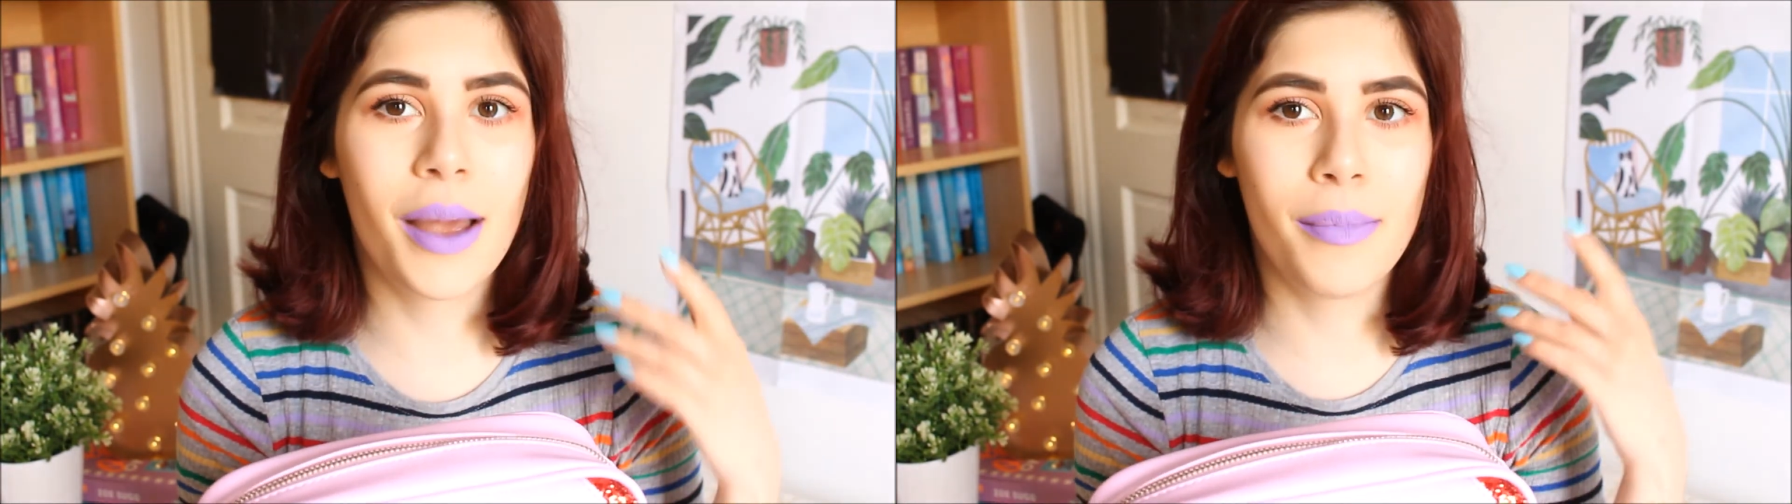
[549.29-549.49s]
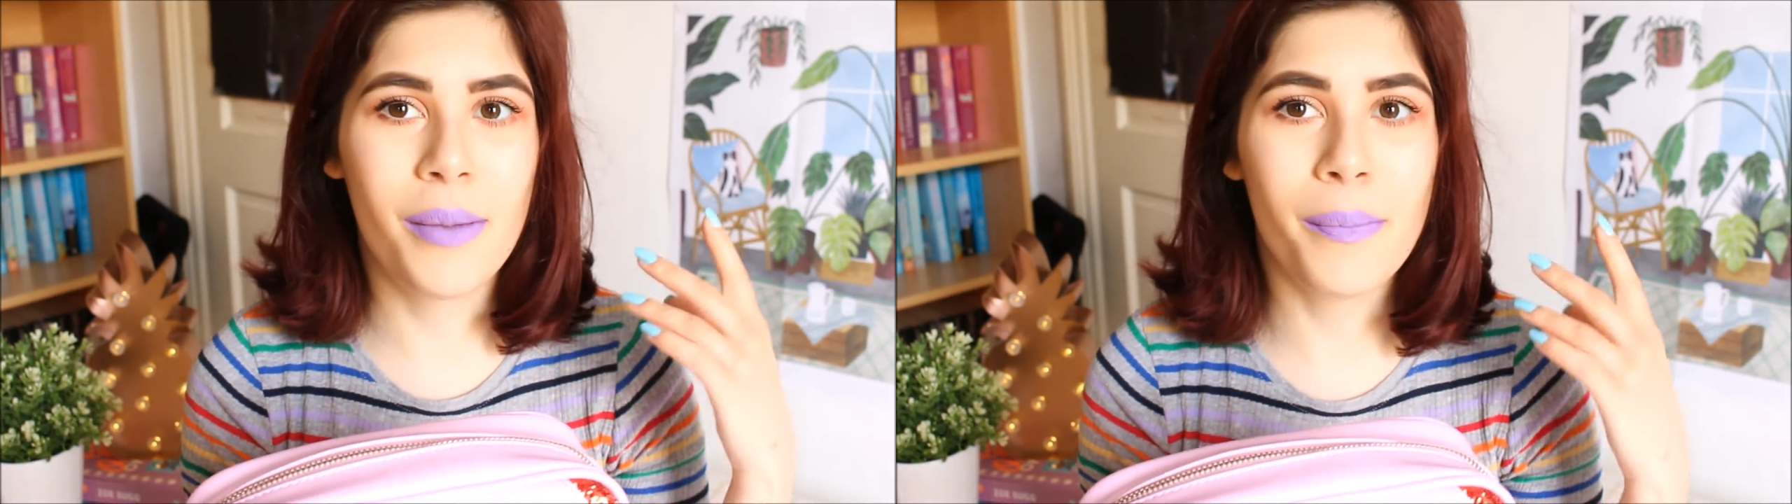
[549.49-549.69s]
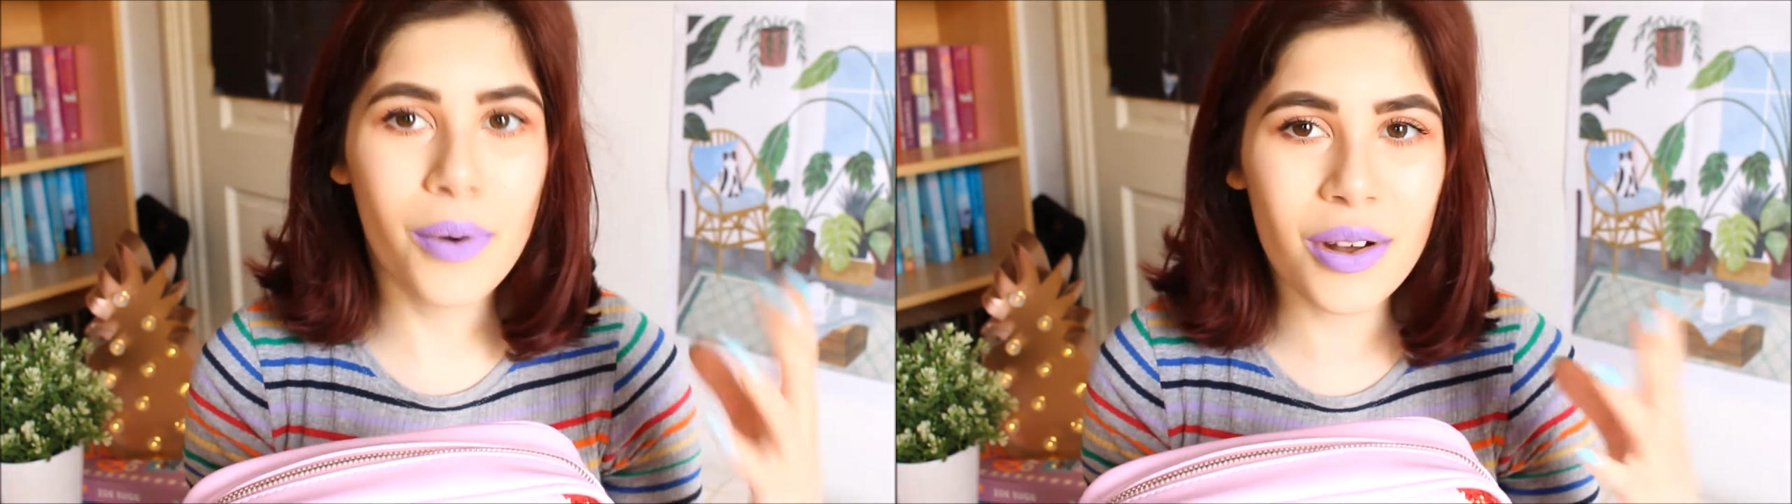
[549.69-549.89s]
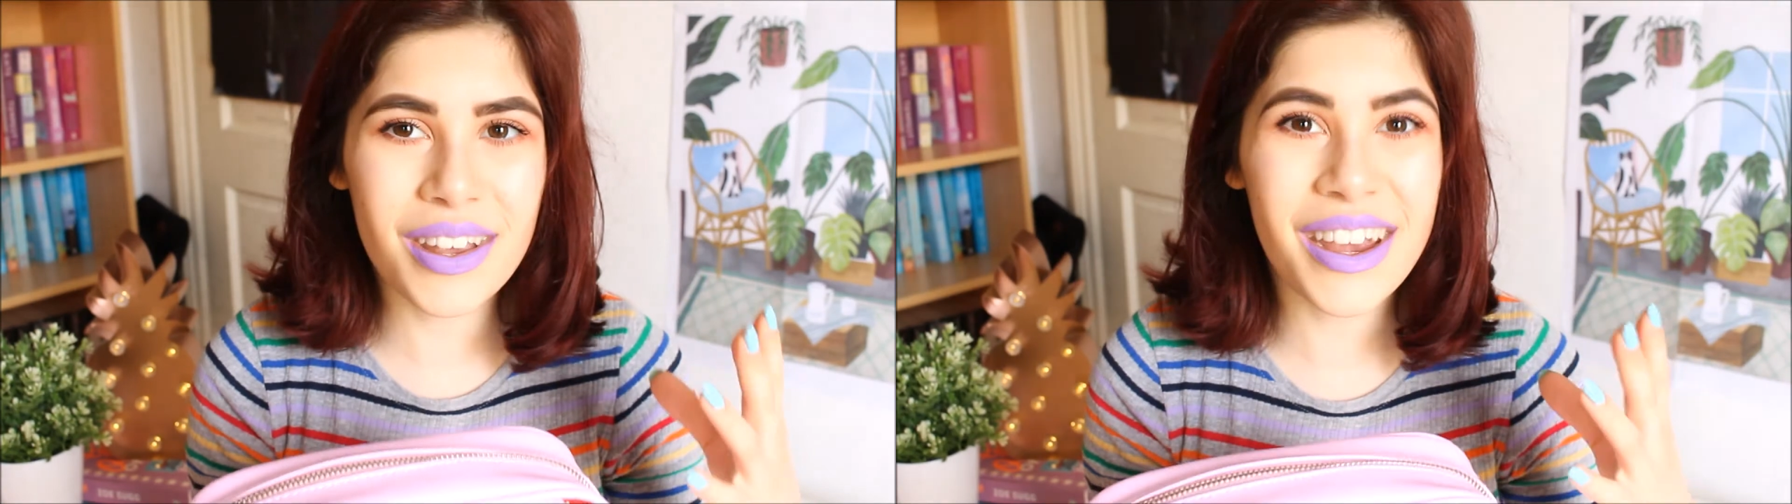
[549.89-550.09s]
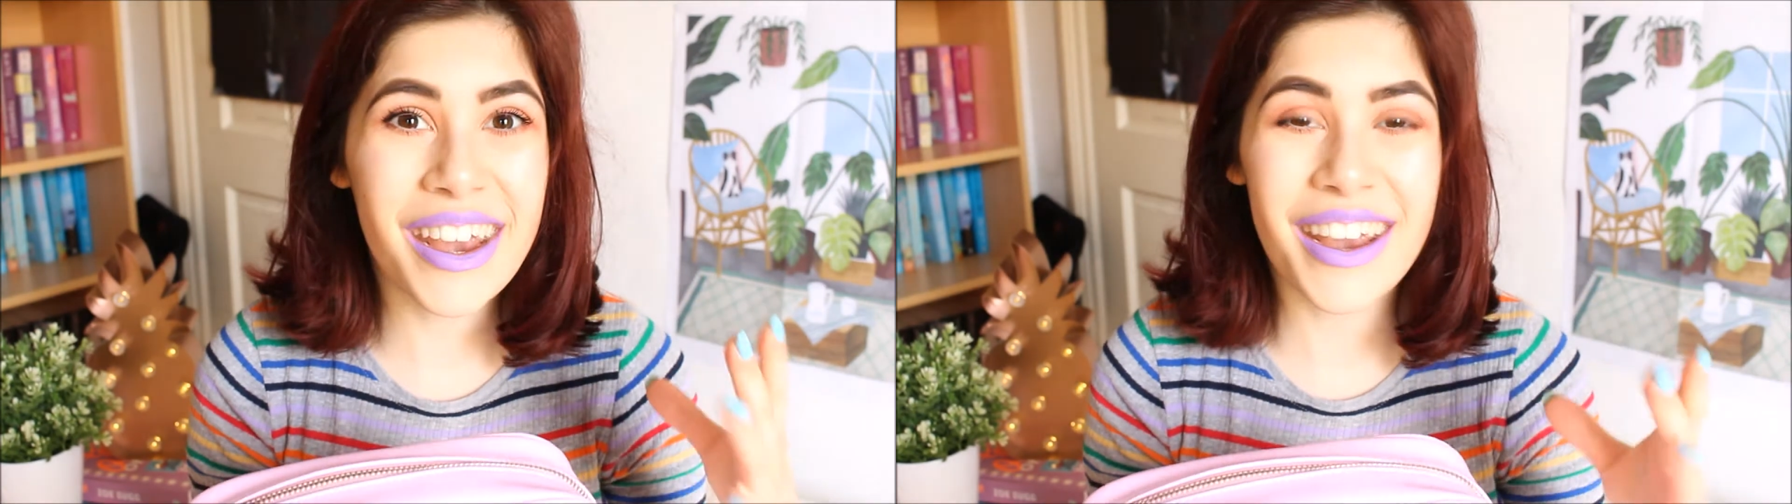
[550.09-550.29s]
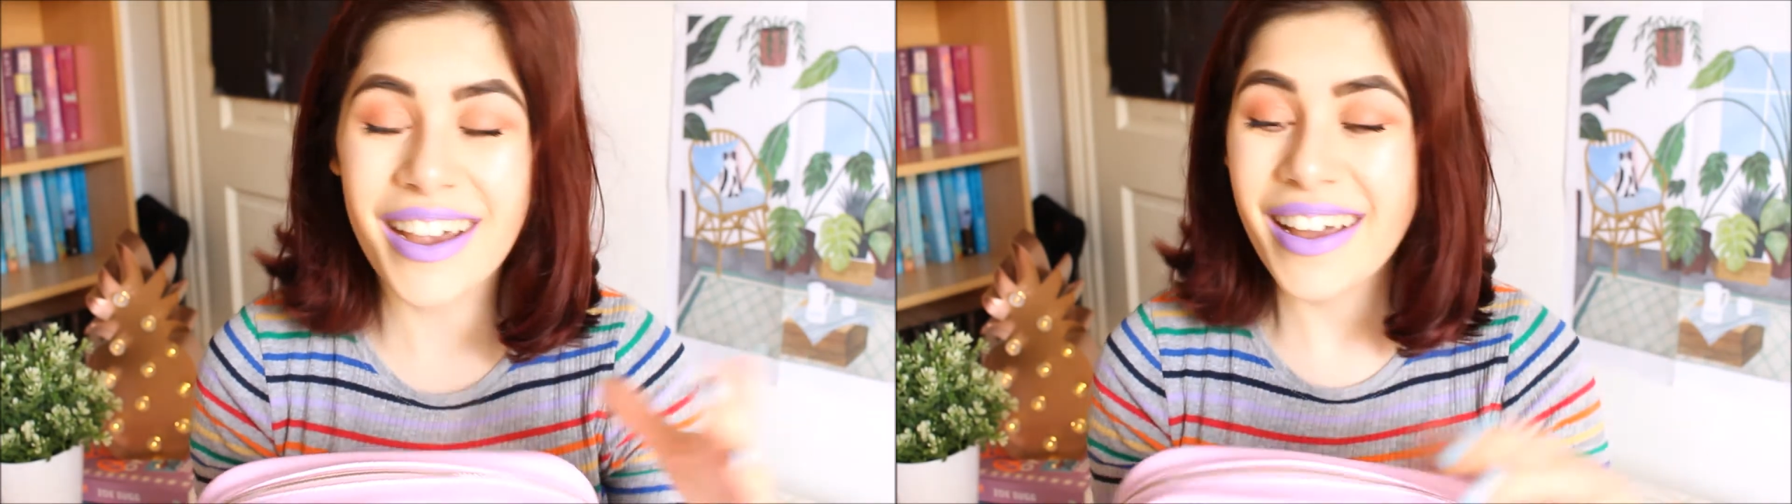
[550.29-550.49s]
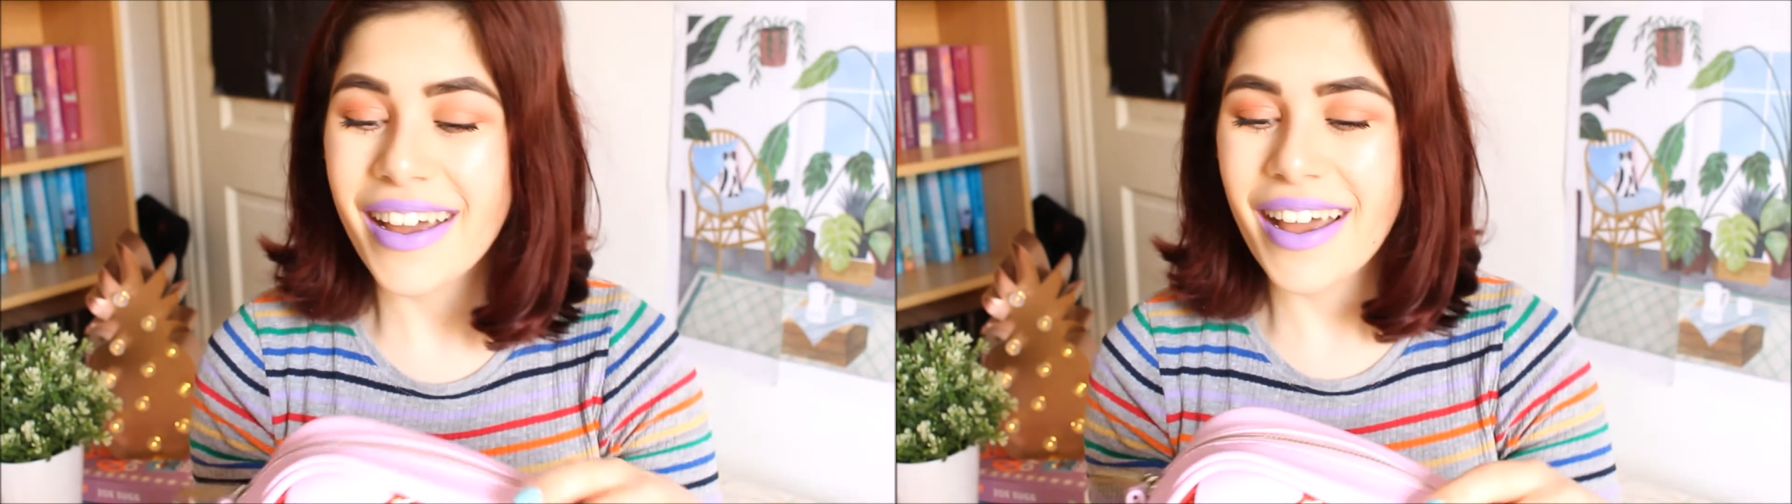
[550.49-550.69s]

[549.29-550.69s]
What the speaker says: I mean body,